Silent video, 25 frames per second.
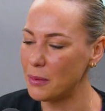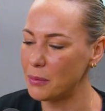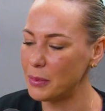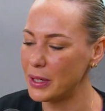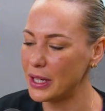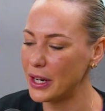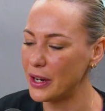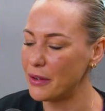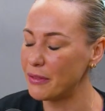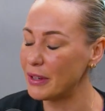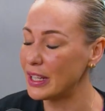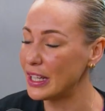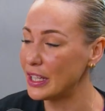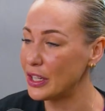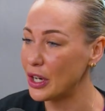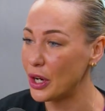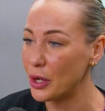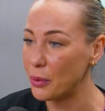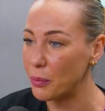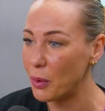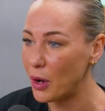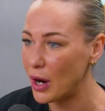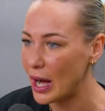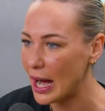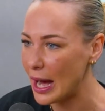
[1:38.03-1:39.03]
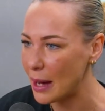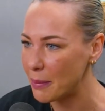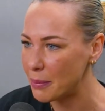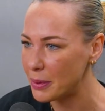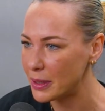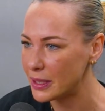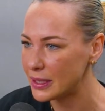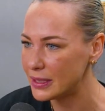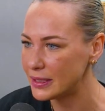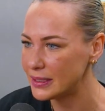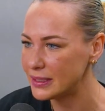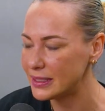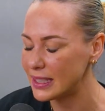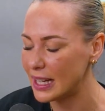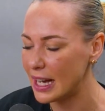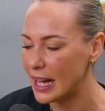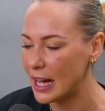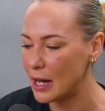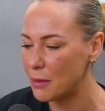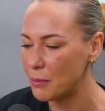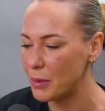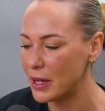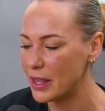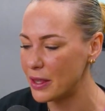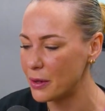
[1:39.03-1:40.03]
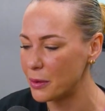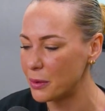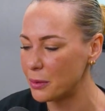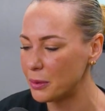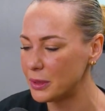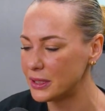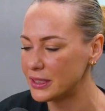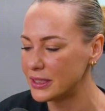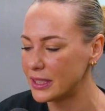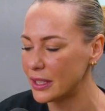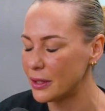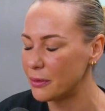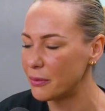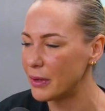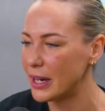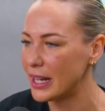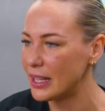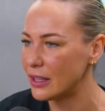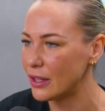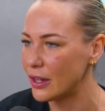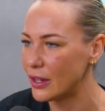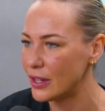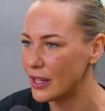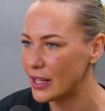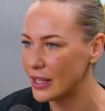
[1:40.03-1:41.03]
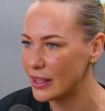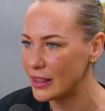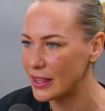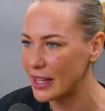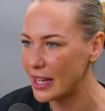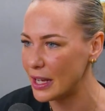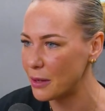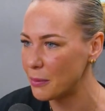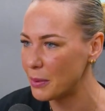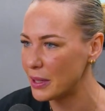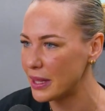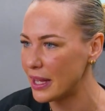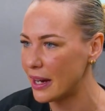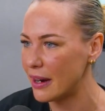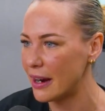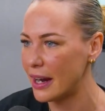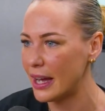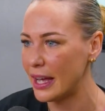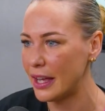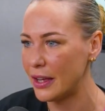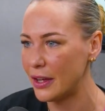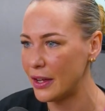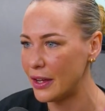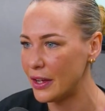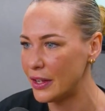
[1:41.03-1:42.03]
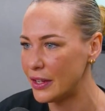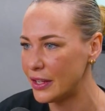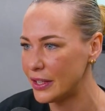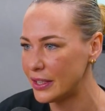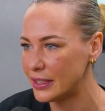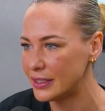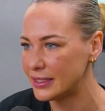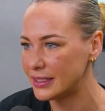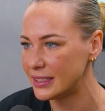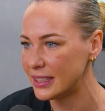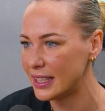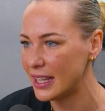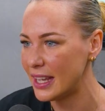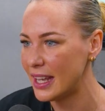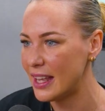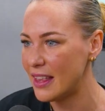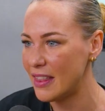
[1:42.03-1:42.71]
We don't really know what happened, whether it was a reloading thing, whether I heard it